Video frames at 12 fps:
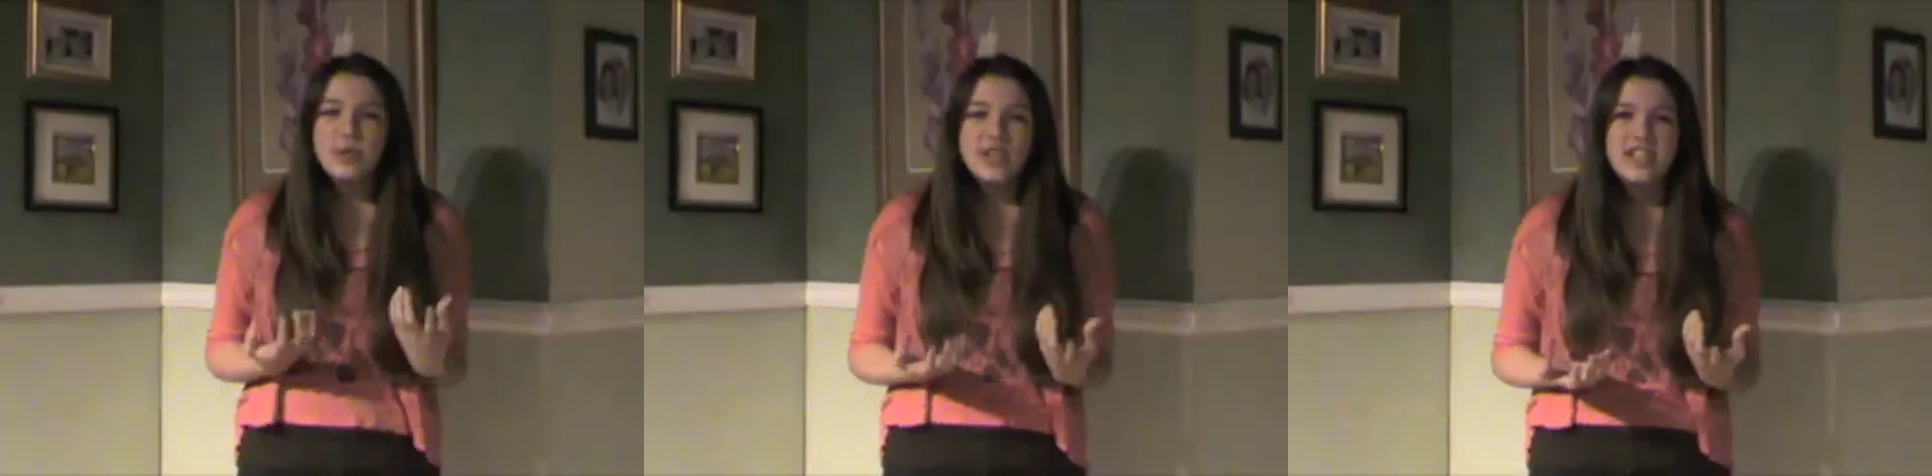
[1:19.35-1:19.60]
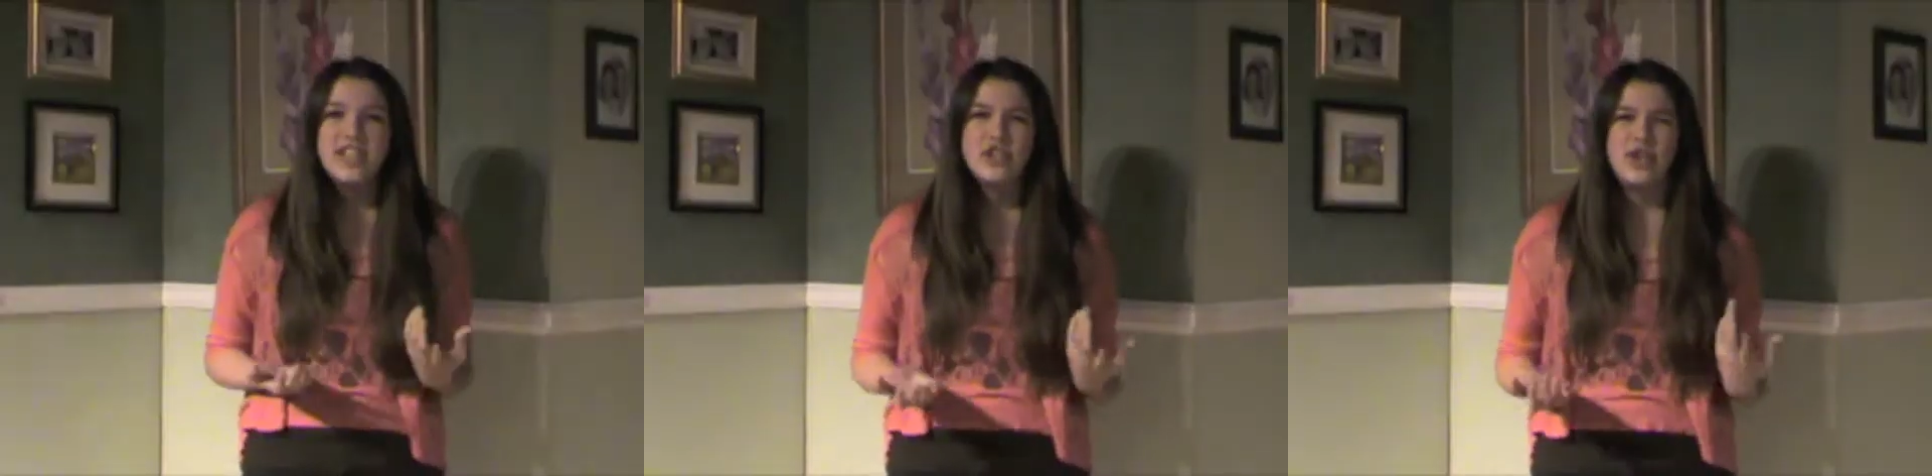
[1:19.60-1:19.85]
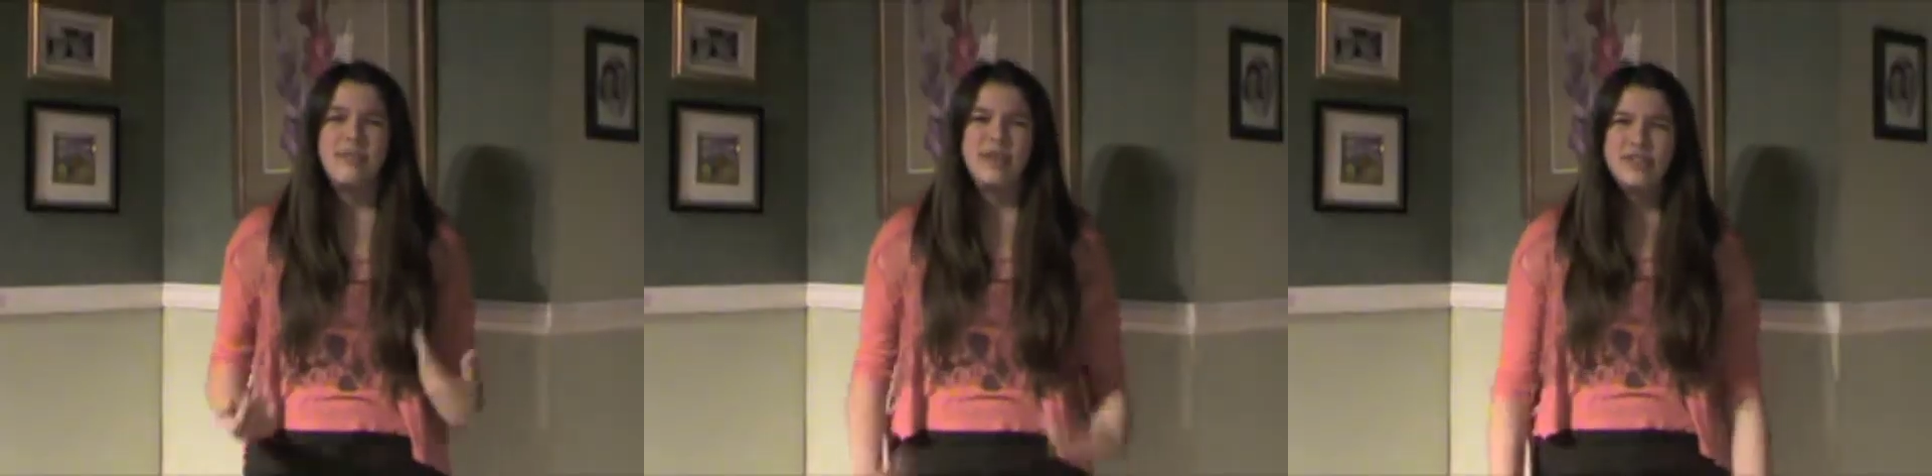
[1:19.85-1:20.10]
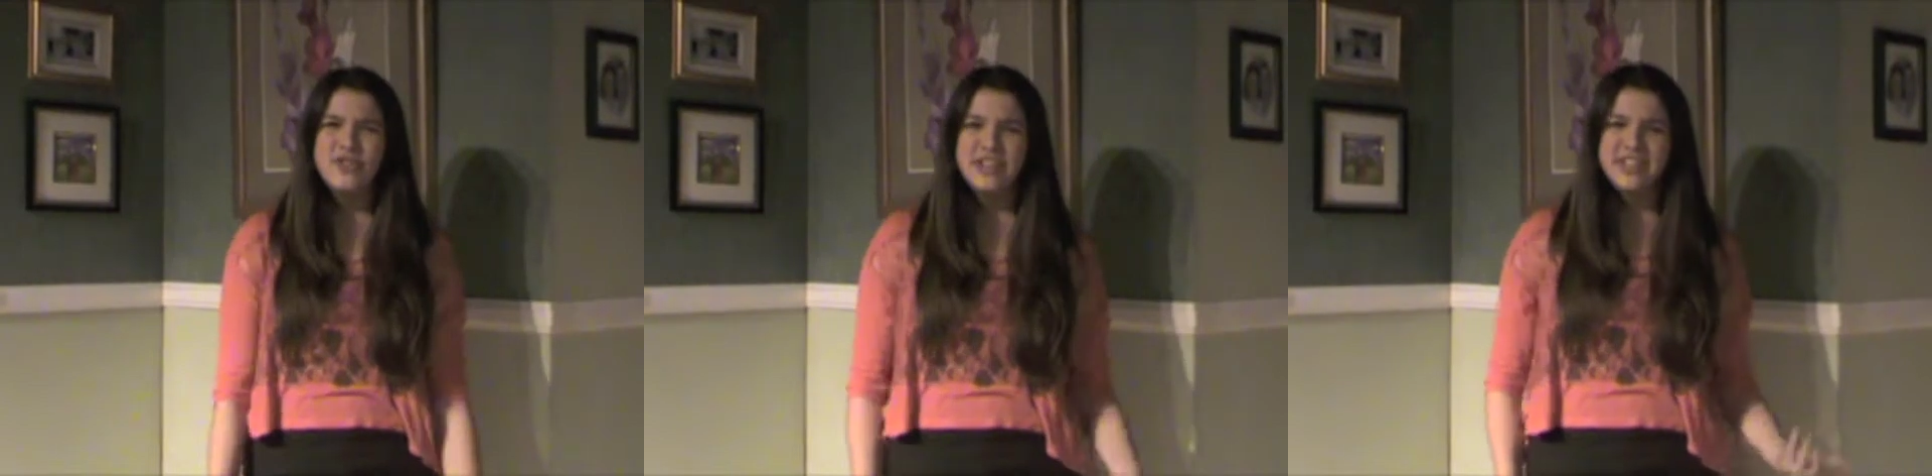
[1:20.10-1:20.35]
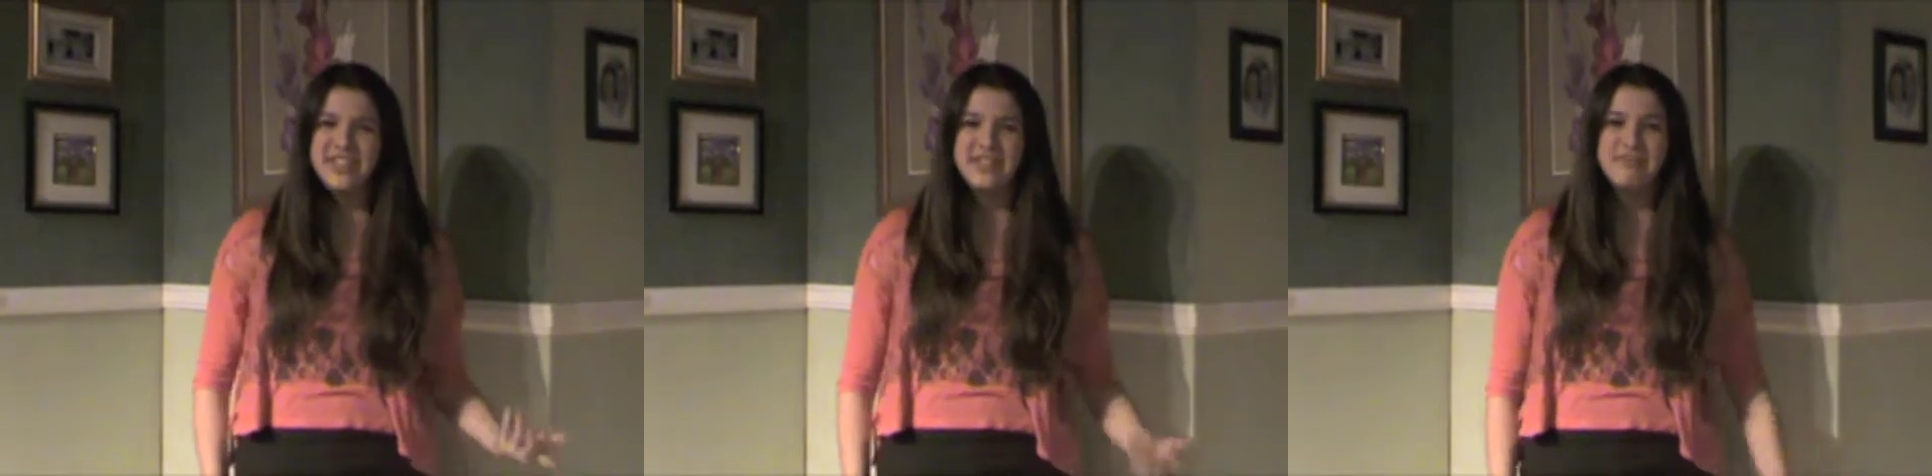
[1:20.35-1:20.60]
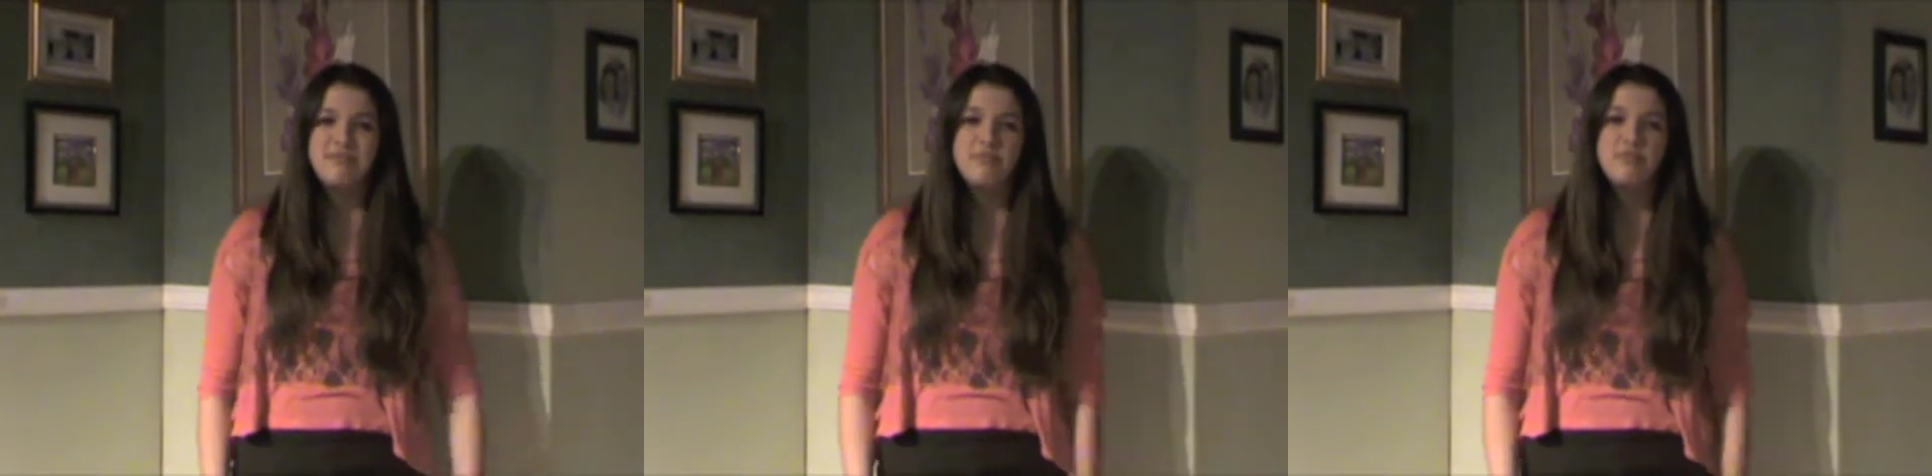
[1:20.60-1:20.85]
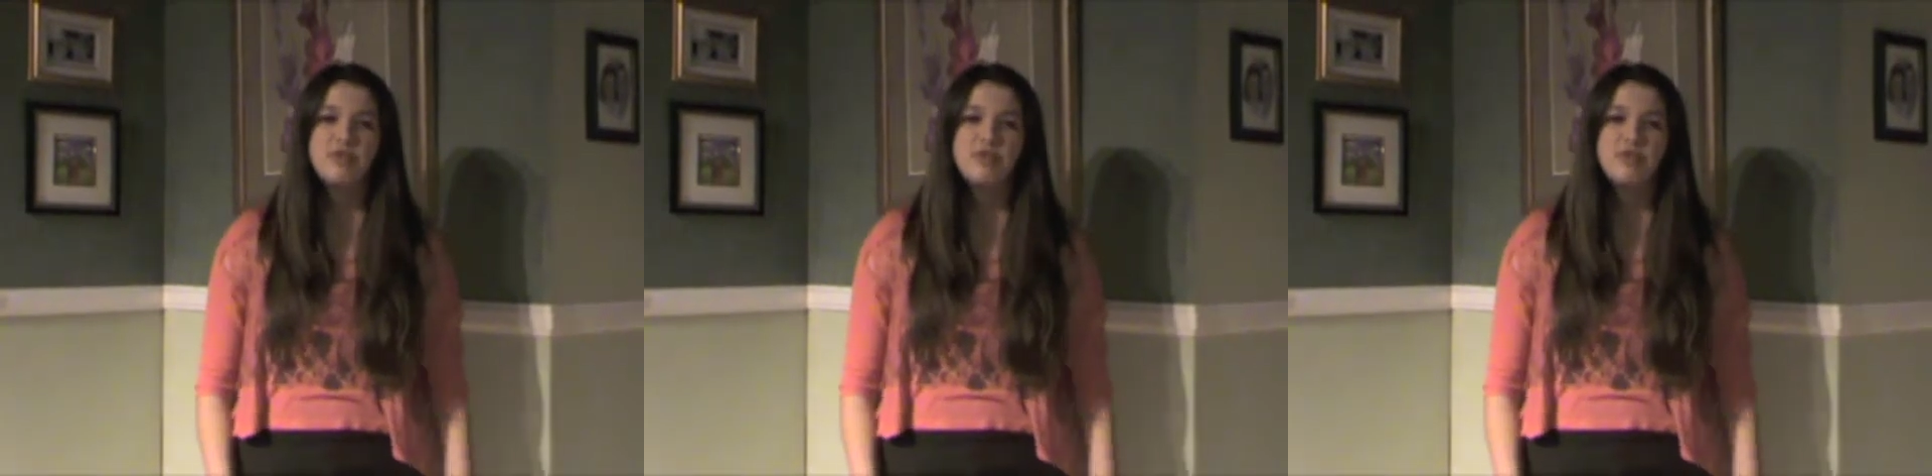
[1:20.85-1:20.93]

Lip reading: one teacher, I mean, she's